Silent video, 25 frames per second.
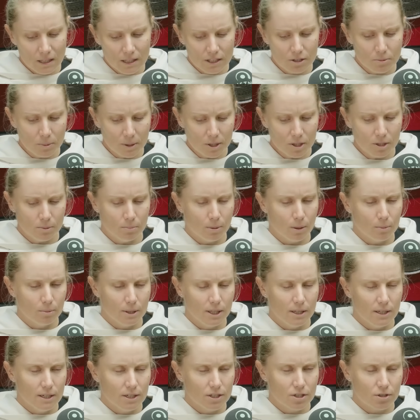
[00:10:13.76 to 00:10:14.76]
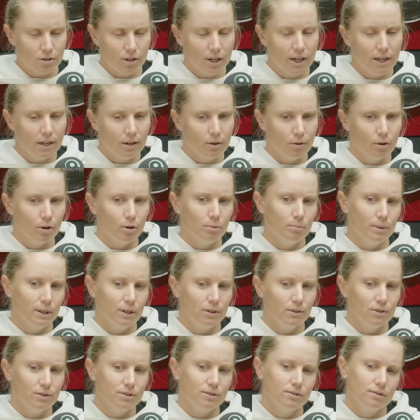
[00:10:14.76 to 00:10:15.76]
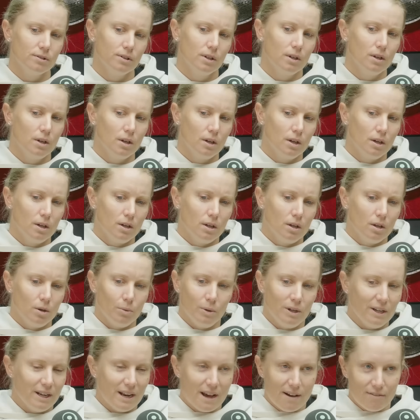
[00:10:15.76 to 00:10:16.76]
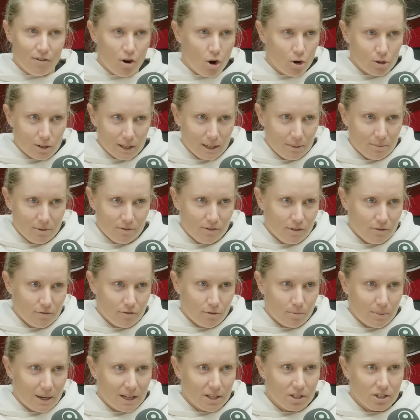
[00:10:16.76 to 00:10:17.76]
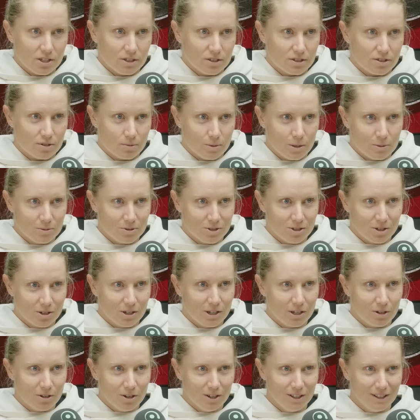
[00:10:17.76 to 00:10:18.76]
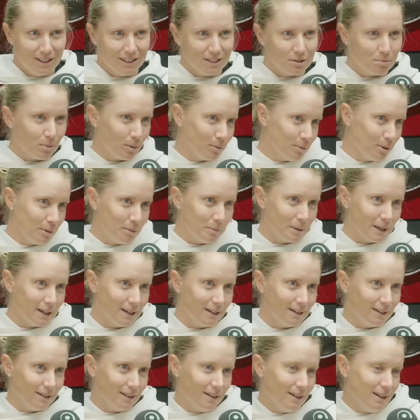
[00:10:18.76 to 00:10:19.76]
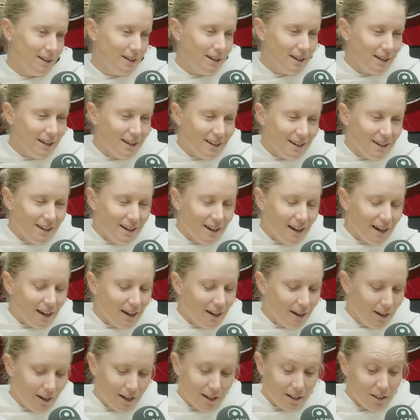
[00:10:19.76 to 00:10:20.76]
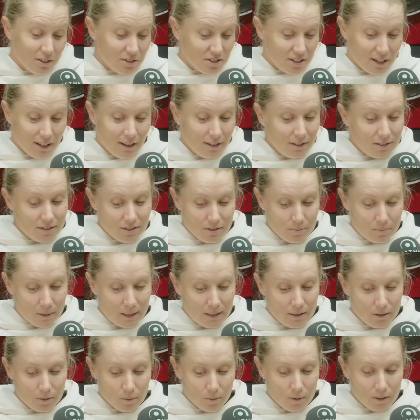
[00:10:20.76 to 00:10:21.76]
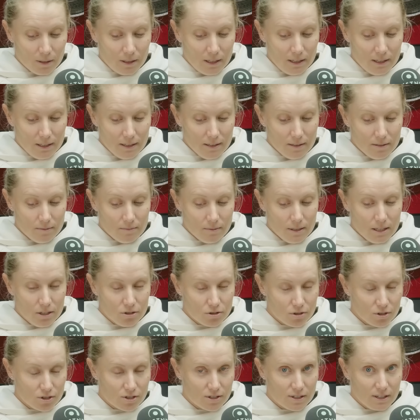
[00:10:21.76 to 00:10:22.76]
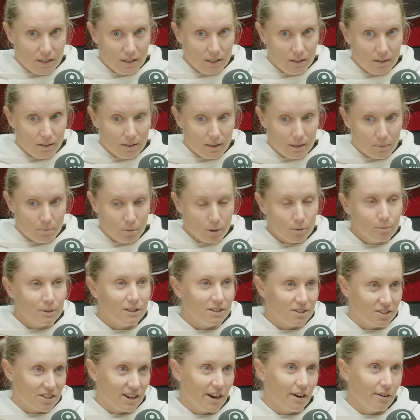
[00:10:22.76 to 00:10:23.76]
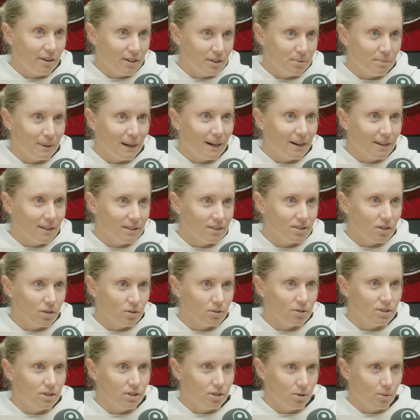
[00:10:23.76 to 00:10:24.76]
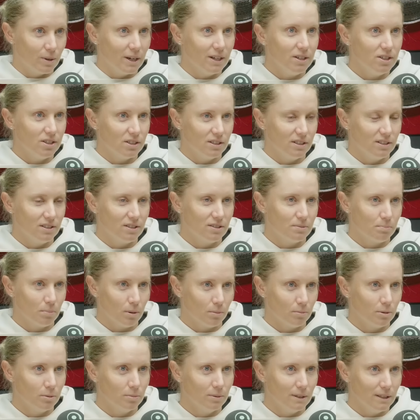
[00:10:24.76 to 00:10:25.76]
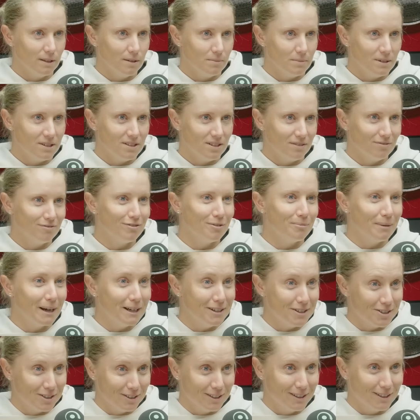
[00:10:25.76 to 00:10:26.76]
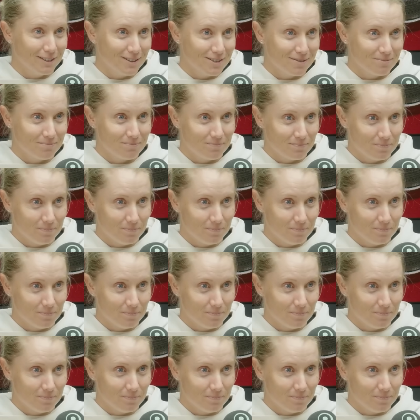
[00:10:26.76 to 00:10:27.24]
especially probably the Australian group, because we didn't have a whole heap of information as to what was going on. And that's probably been, and I'll say this has been the really interesting and probably the scariest part of this whole situation is probably the misinformation that's